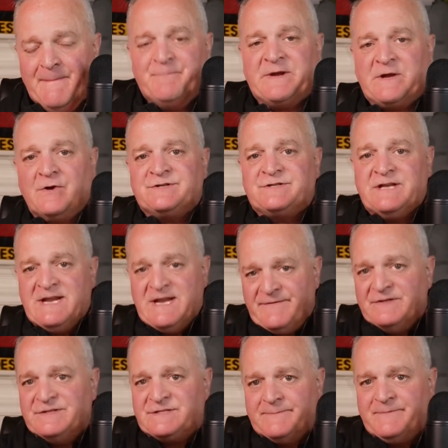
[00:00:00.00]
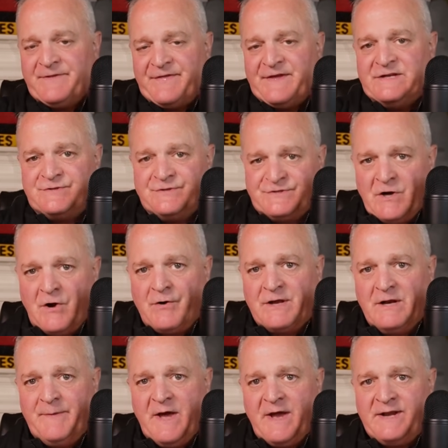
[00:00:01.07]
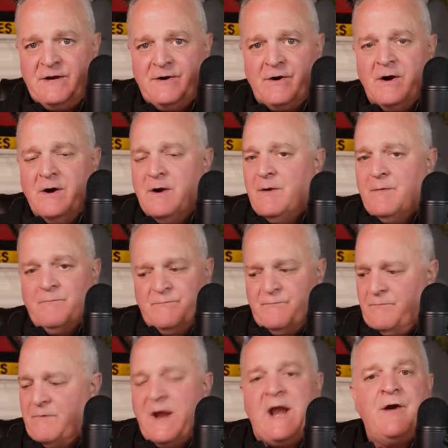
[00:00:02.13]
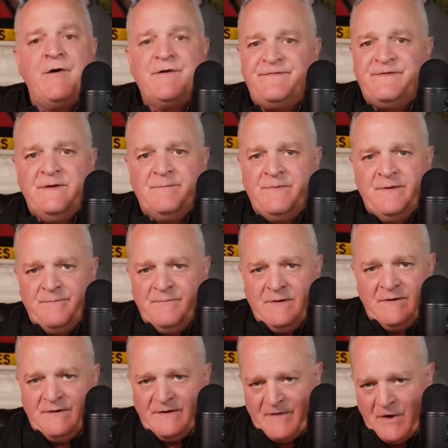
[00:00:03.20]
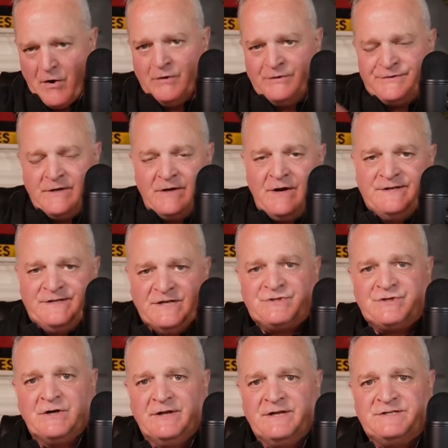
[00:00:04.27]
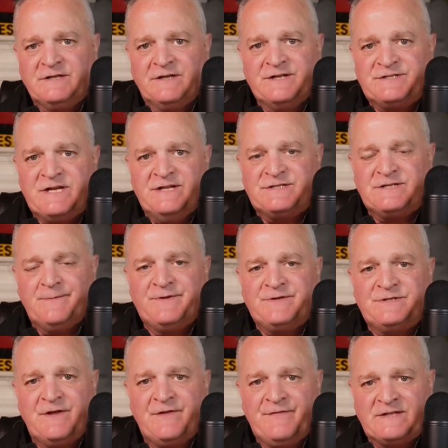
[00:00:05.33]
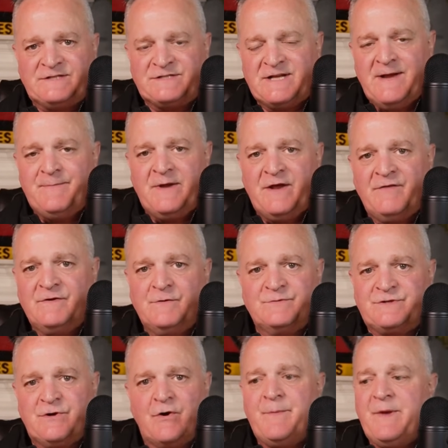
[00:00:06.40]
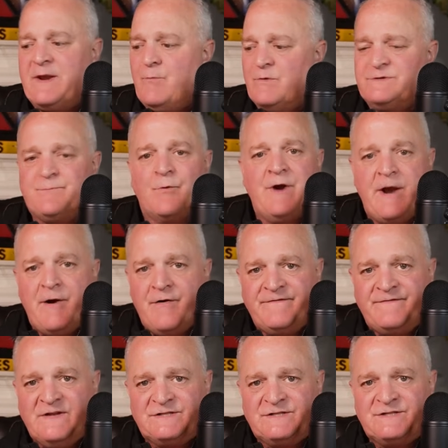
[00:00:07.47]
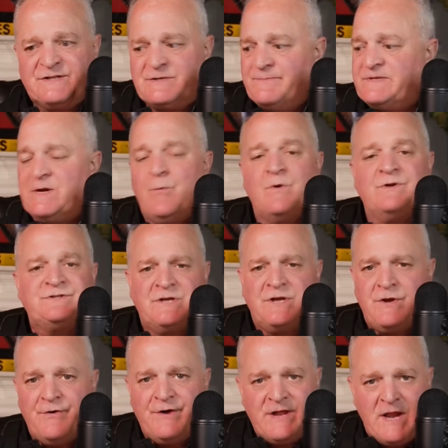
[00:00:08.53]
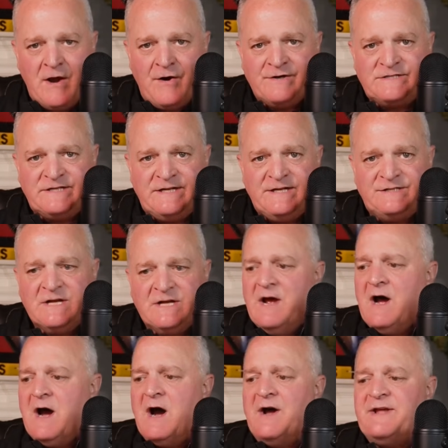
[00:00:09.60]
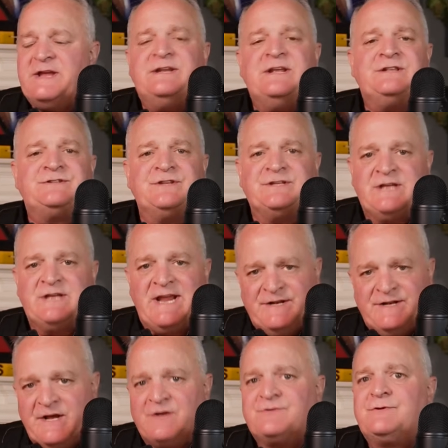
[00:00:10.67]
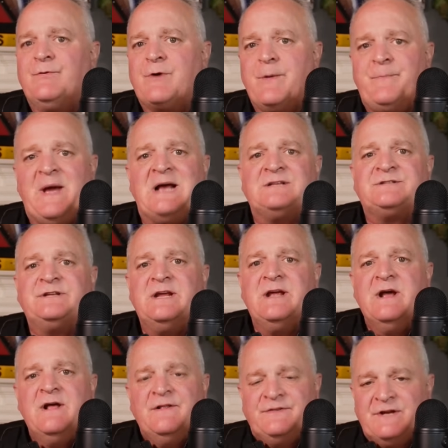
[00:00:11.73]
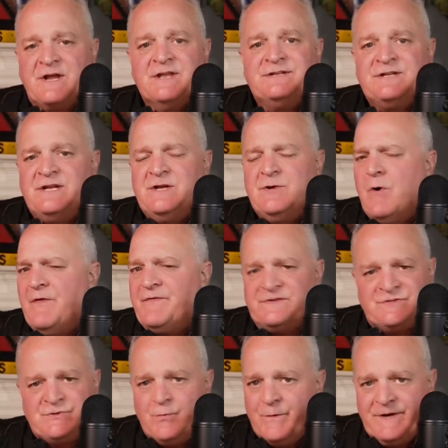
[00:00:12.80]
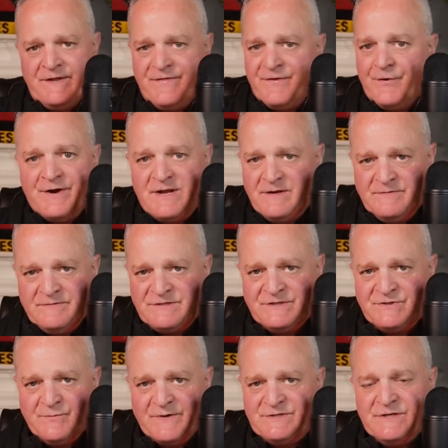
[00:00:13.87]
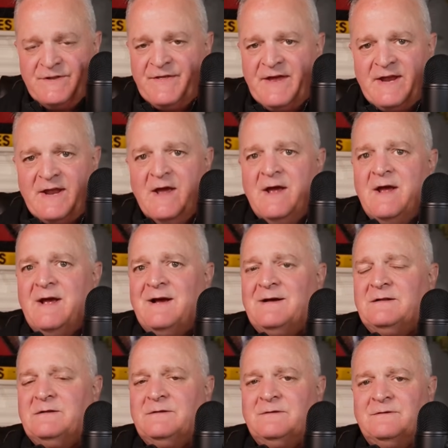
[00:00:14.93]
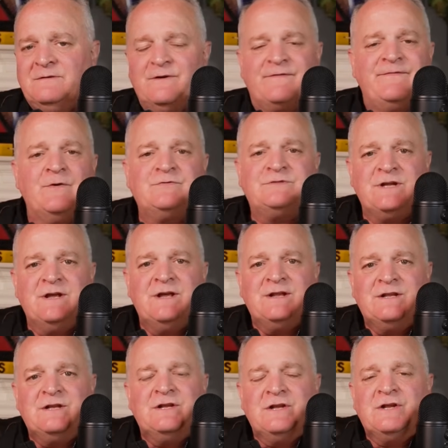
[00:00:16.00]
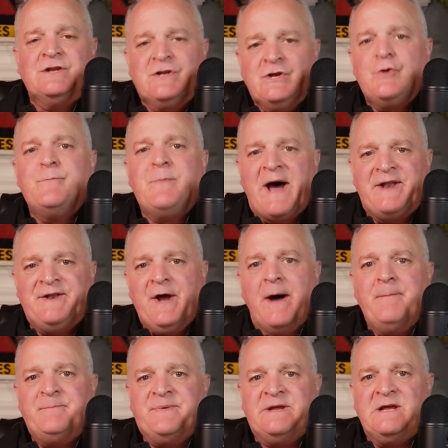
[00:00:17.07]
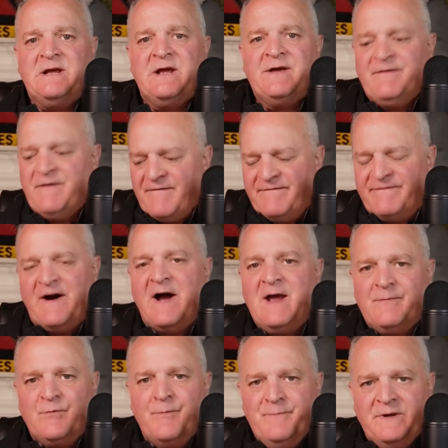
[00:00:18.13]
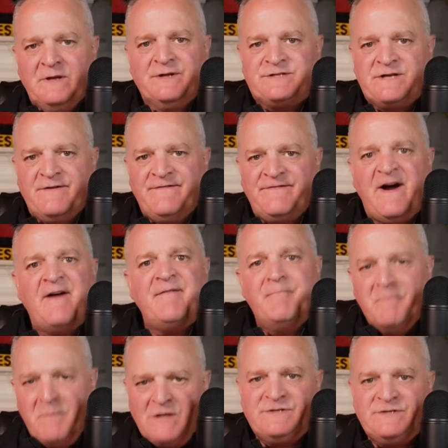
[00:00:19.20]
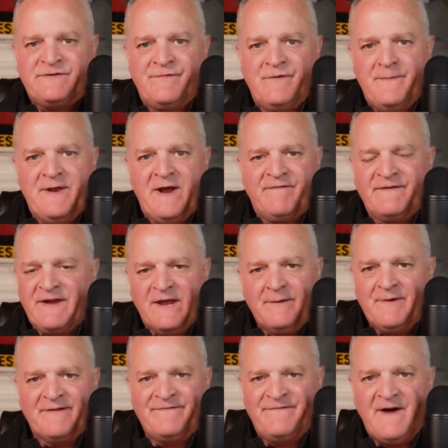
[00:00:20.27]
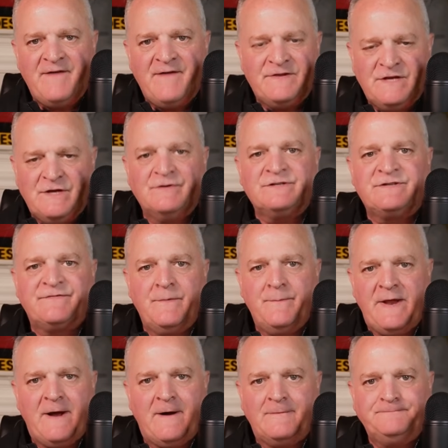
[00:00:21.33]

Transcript: Because even some of the things they're talking about here, air defense, additionally, Zelensky in some of these that same interview was talking about he wants more air defense systems. He wants security guarantees. He needs this industrial capacity to continue on this 2030 situation thing. Look, folks, you might not be a viable military 5 months from now. Forget about 5 years from now.